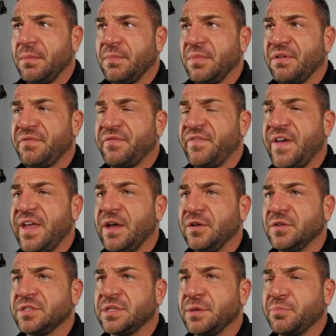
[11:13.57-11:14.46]

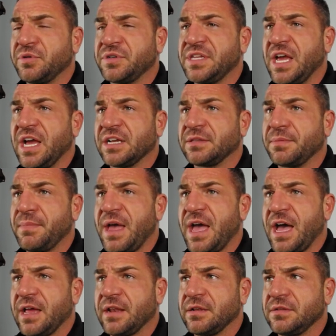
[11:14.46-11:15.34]
fails to protect
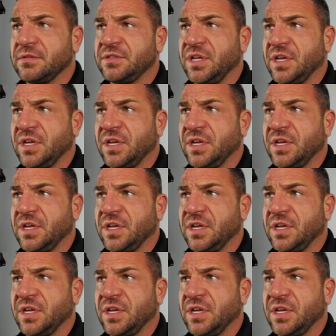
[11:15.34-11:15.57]
Matt,